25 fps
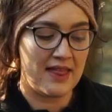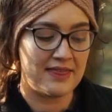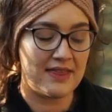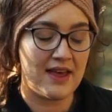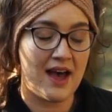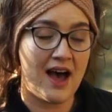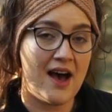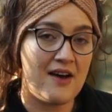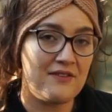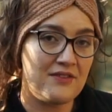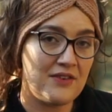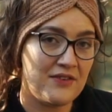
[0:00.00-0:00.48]
The
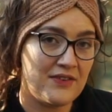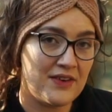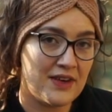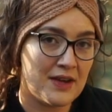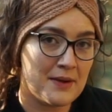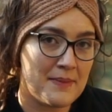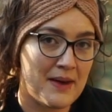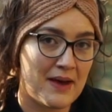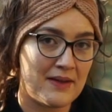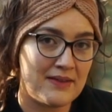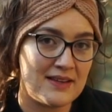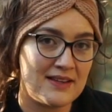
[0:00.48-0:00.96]
other thing
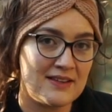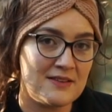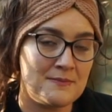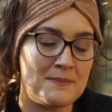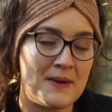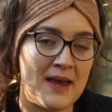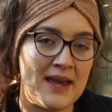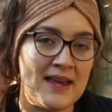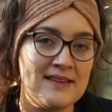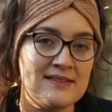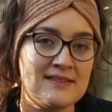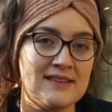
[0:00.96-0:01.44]
about this
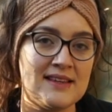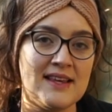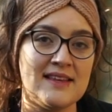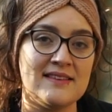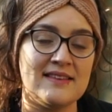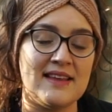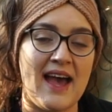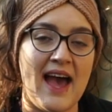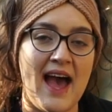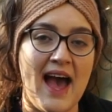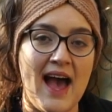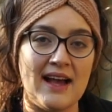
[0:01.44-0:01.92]
base
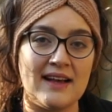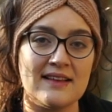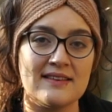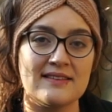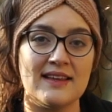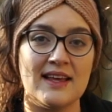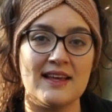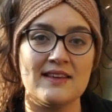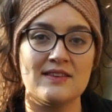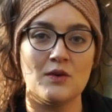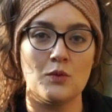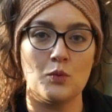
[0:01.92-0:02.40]
is it
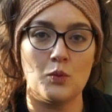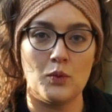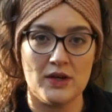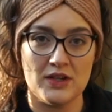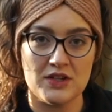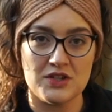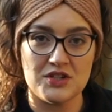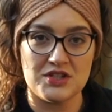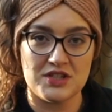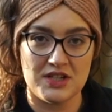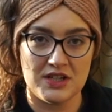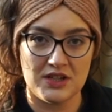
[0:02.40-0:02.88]
acts as a
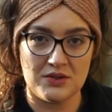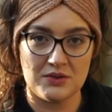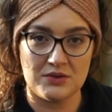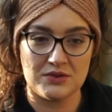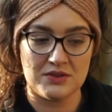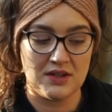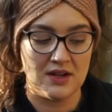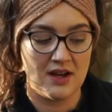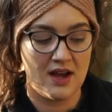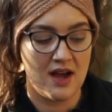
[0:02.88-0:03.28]
windshield.